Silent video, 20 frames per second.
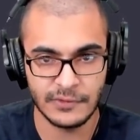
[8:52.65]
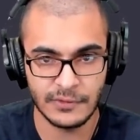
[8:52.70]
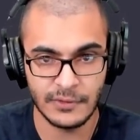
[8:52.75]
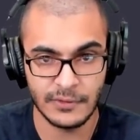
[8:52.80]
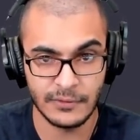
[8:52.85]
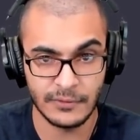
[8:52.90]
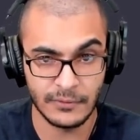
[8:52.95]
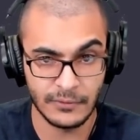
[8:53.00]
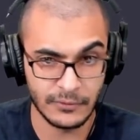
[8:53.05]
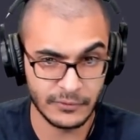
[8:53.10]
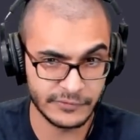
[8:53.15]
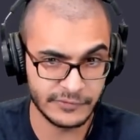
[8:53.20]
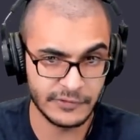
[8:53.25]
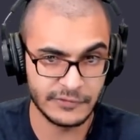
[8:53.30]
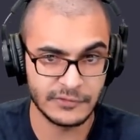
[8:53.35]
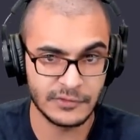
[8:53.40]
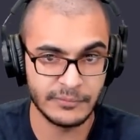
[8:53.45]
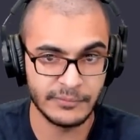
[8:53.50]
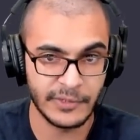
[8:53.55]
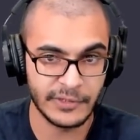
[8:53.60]
or
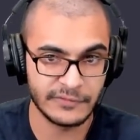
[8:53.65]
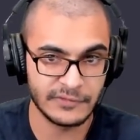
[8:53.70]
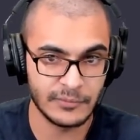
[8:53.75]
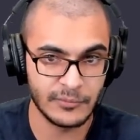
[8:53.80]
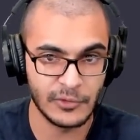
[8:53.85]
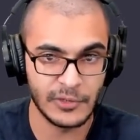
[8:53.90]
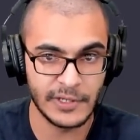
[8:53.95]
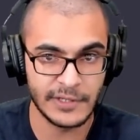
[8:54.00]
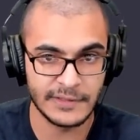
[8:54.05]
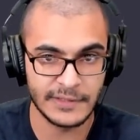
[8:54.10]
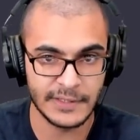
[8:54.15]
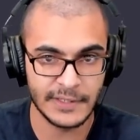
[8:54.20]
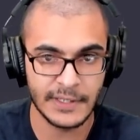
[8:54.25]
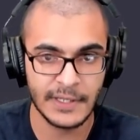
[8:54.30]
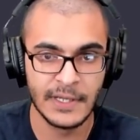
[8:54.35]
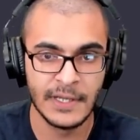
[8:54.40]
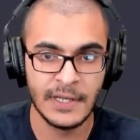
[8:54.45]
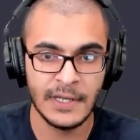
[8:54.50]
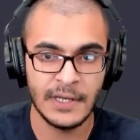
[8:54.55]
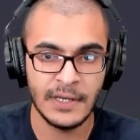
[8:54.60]
system by simulating
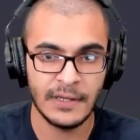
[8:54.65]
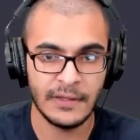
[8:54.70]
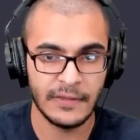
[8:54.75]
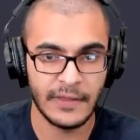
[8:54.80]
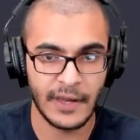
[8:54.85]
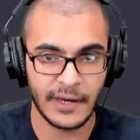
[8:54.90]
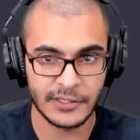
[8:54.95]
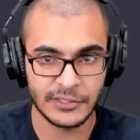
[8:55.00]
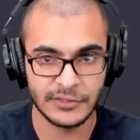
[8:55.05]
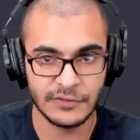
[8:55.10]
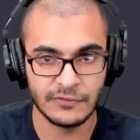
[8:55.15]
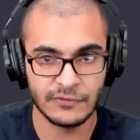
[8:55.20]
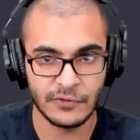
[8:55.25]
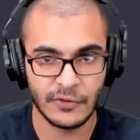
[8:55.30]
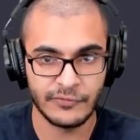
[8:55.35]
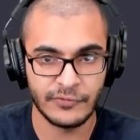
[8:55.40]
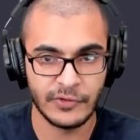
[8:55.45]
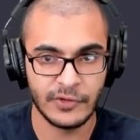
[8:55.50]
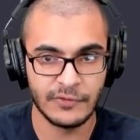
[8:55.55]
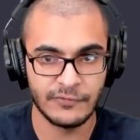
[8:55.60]
the actions
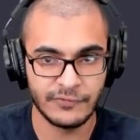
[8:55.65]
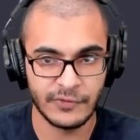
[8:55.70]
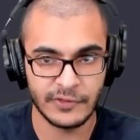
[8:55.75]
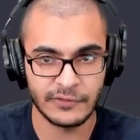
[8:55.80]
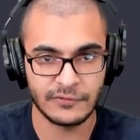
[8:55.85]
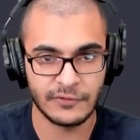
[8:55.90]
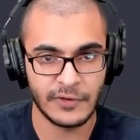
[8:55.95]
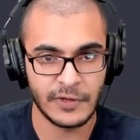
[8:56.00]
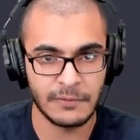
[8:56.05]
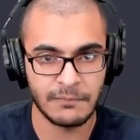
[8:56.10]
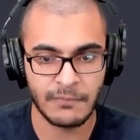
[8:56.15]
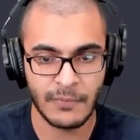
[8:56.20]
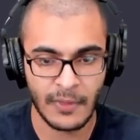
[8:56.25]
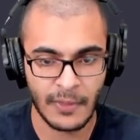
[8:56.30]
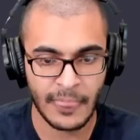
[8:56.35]
of an adversary.